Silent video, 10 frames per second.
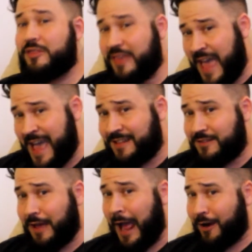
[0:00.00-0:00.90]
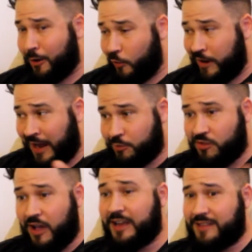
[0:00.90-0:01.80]
then going
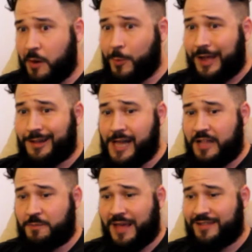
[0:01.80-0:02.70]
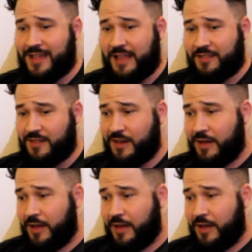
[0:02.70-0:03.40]
outside that weight class makes sense.